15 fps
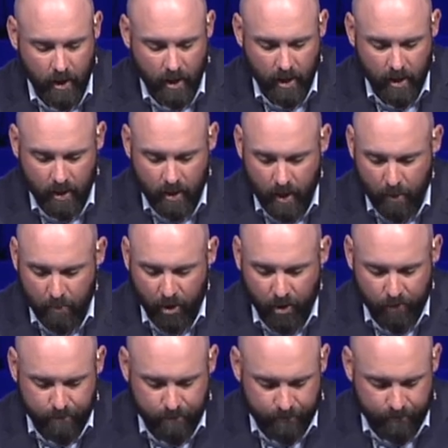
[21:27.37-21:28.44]
And I'm going
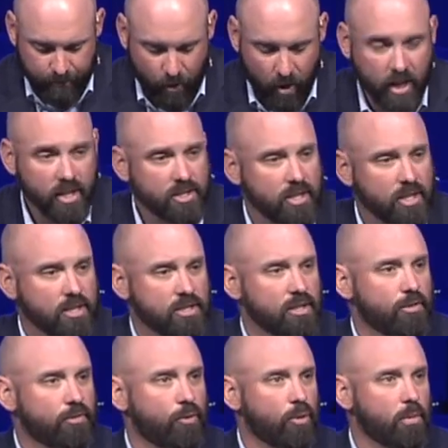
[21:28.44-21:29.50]
to phrase this
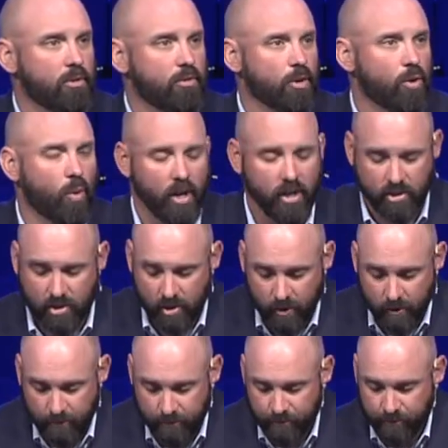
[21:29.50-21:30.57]
in the form of a question.